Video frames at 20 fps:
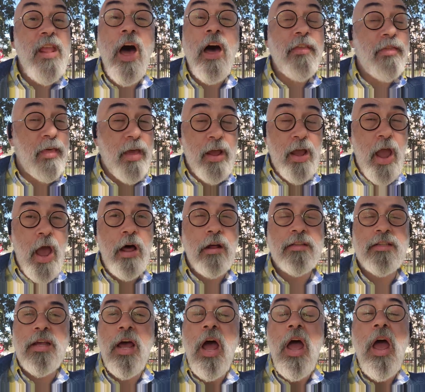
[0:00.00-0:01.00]
nothing
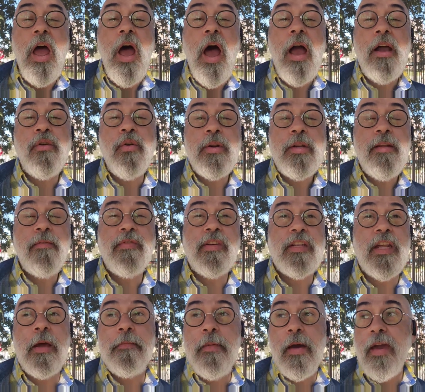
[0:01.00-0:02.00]
else. I couldn't even
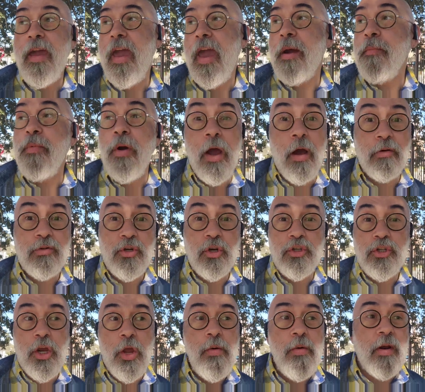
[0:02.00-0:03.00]
take my camera out to
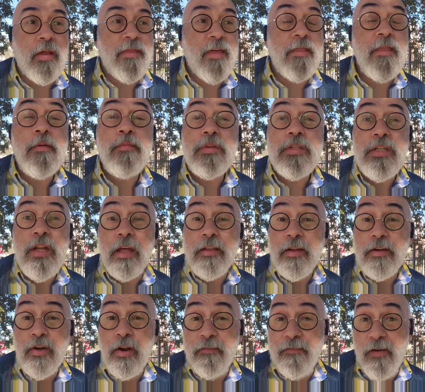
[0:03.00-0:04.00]
show you anything. There was
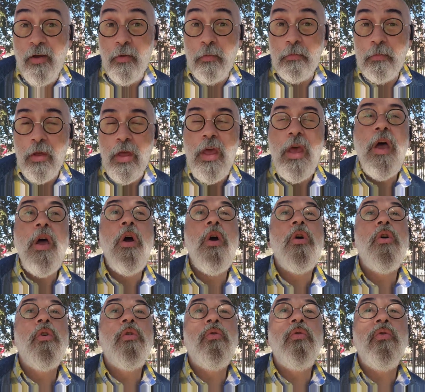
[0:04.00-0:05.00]
nothing to film.
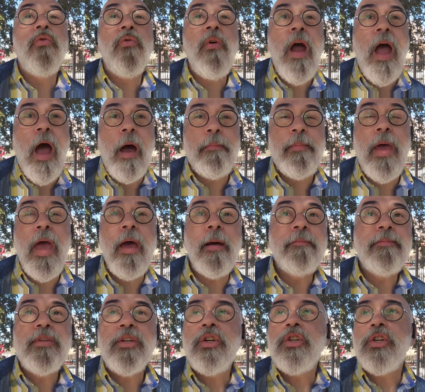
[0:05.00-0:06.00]
Crap.
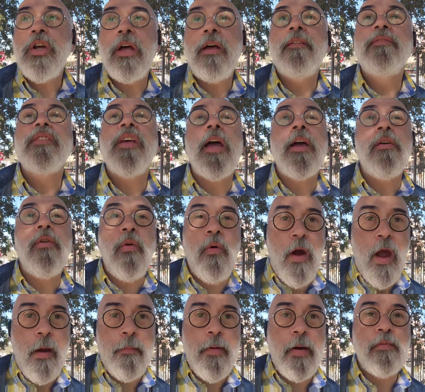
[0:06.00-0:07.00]
Empty shelves and
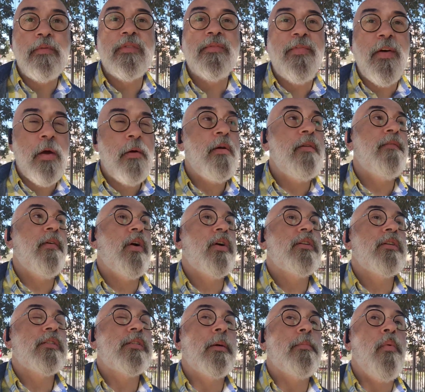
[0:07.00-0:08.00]
crap. I was very, very
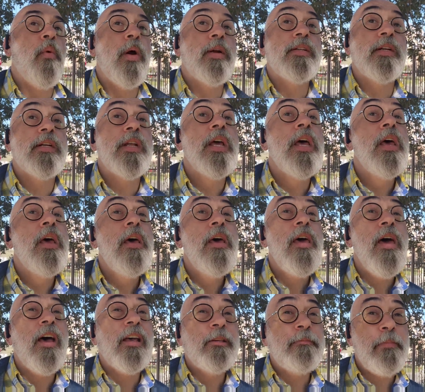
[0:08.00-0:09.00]
disappointed,
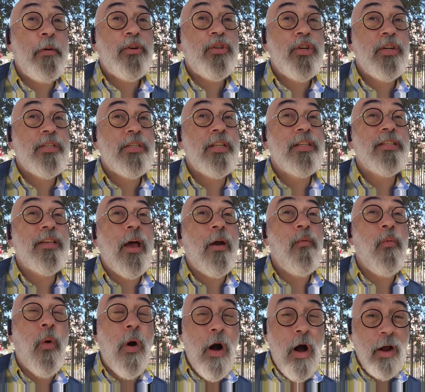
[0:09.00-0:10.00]
especially since I
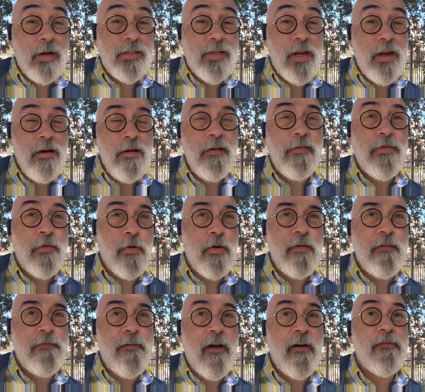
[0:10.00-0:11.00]
walked here
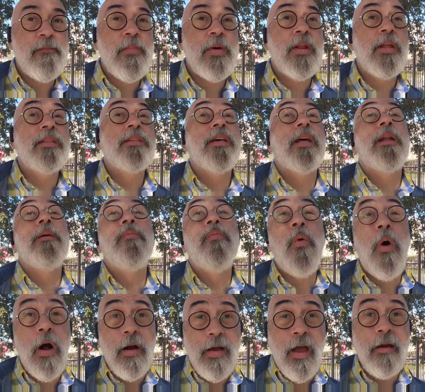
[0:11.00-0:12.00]
35 minutes and I'm
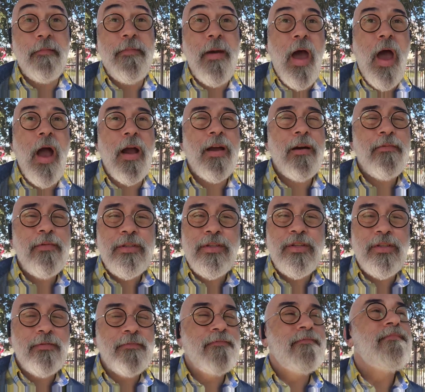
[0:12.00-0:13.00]
walking back. It
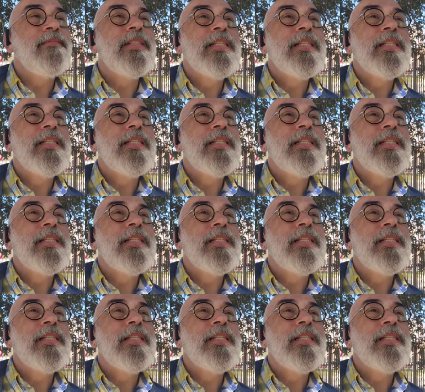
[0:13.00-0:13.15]
was